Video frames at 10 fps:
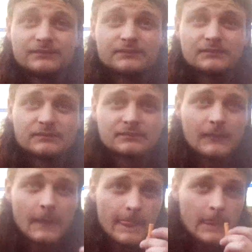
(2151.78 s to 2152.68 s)
Yeah, that's
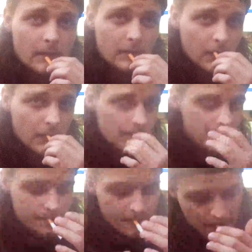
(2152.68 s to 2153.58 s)
another thing I'm trying to do with
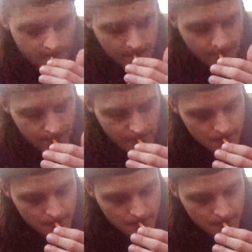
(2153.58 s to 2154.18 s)
my own films, trying to add